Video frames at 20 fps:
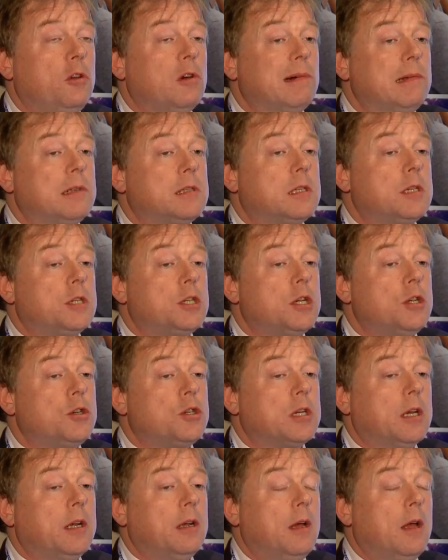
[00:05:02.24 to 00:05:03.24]
to your
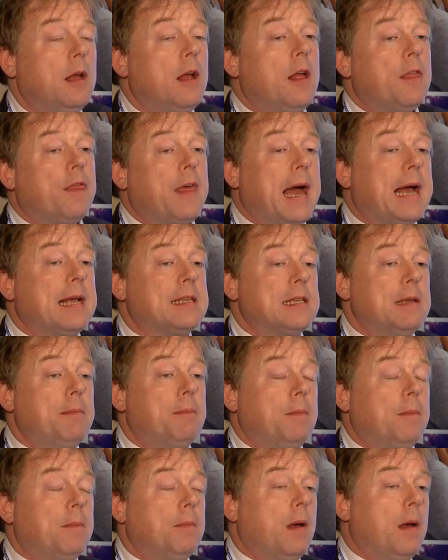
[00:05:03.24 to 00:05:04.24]
institution, that has
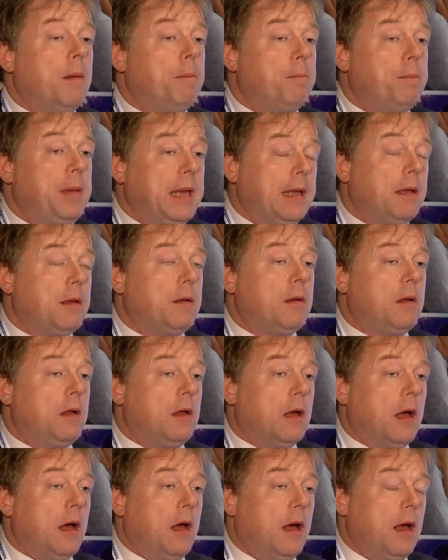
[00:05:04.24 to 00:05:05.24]
a big
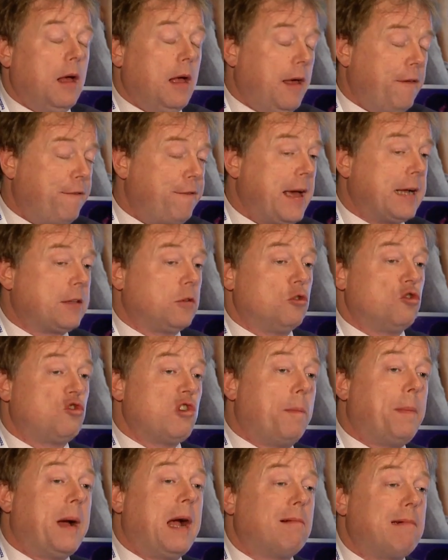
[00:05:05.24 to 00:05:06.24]
effect on
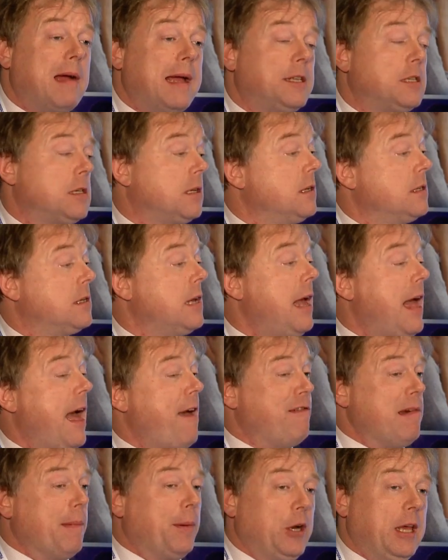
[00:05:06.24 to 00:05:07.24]
dropout rates because
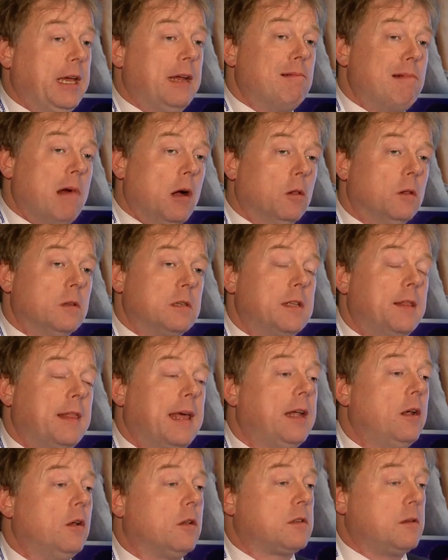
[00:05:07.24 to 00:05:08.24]
everybody enrolls
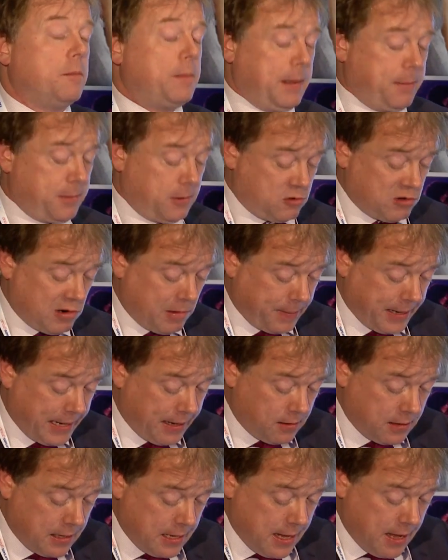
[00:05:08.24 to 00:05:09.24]
and then lots of people drop
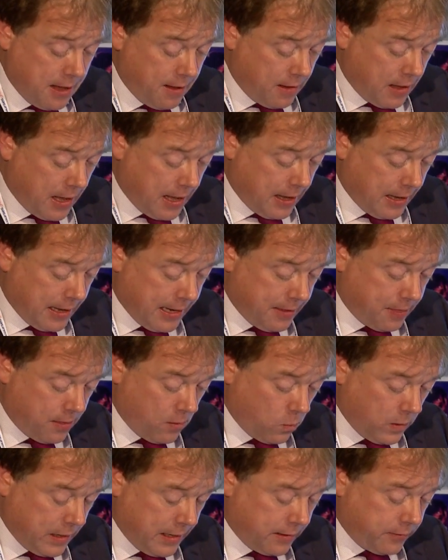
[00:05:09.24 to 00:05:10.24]
out in
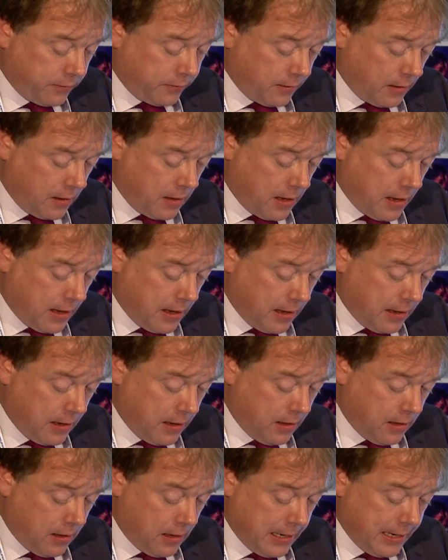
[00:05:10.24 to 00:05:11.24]
the weeks
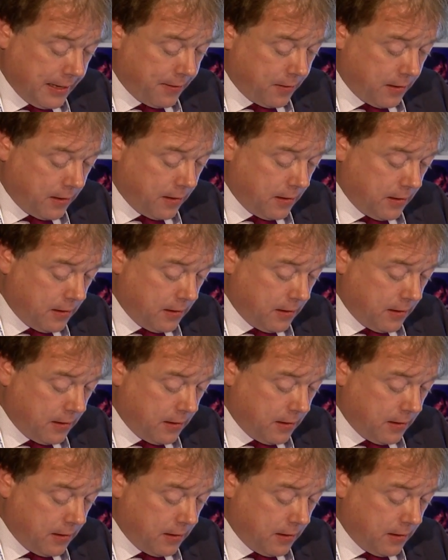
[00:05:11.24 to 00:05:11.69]
early in